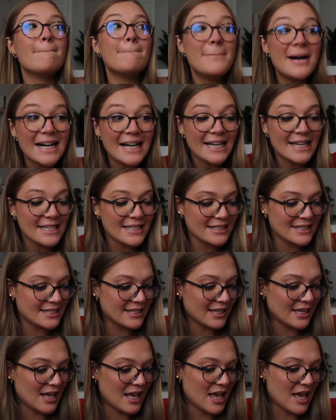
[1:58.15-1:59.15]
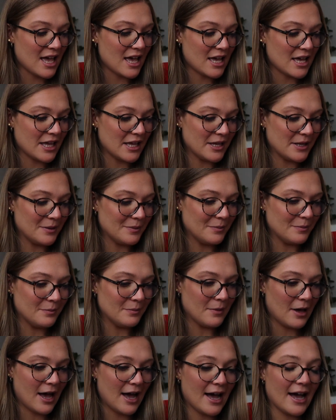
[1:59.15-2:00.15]
but
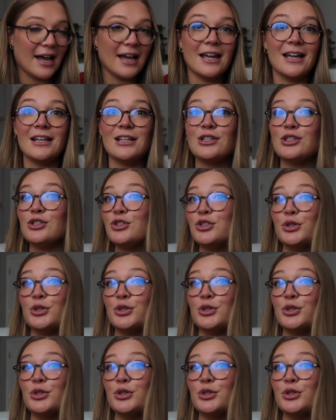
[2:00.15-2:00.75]
I